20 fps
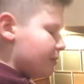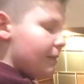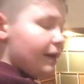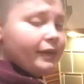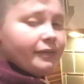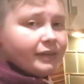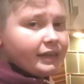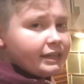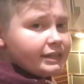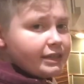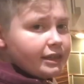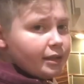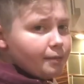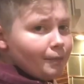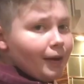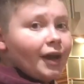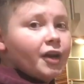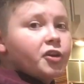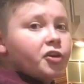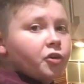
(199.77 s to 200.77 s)
to melt these in the
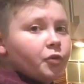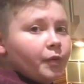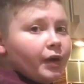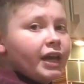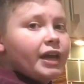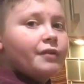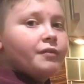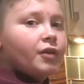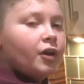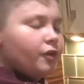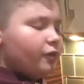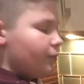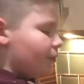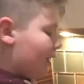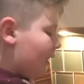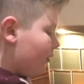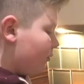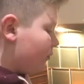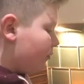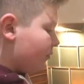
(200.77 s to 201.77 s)
microwave on
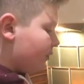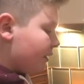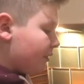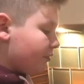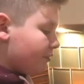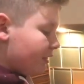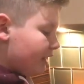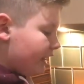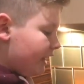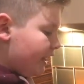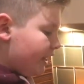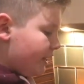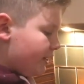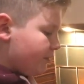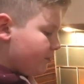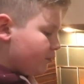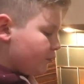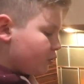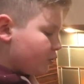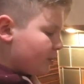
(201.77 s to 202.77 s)
about
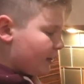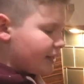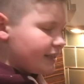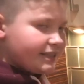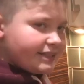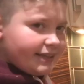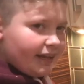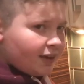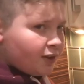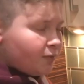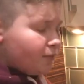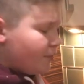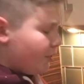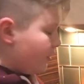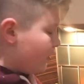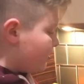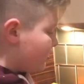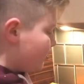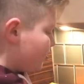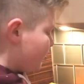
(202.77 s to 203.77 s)
15-20 second
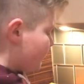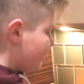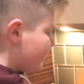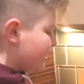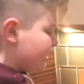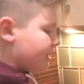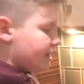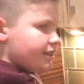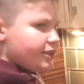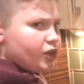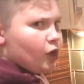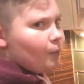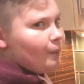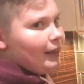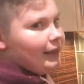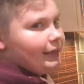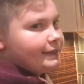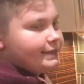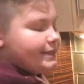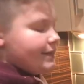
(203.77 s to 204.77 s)
bursts, just until it's all
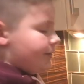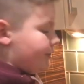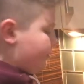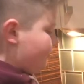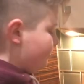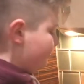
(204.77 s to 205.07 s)
melted.